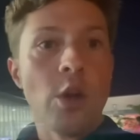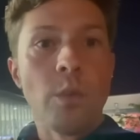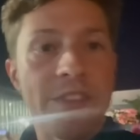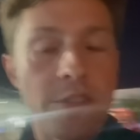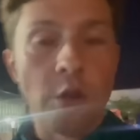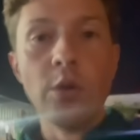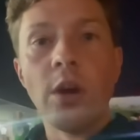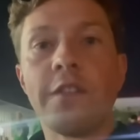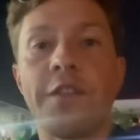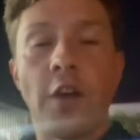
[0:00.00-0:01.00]
We do
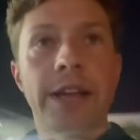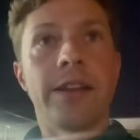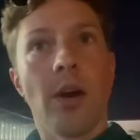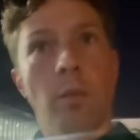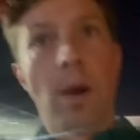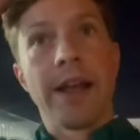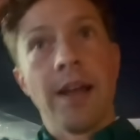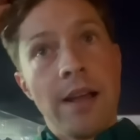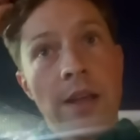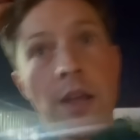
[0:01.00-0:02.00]
find a way.
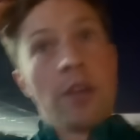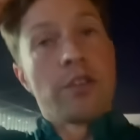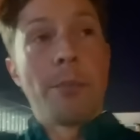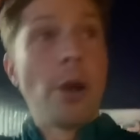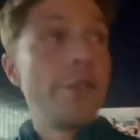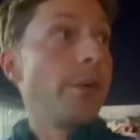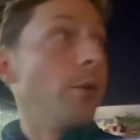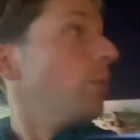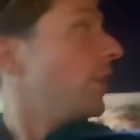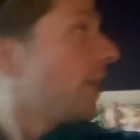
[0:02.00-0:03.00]
So I'm over the
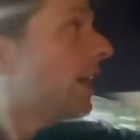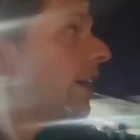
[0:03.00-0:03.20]
moon with it.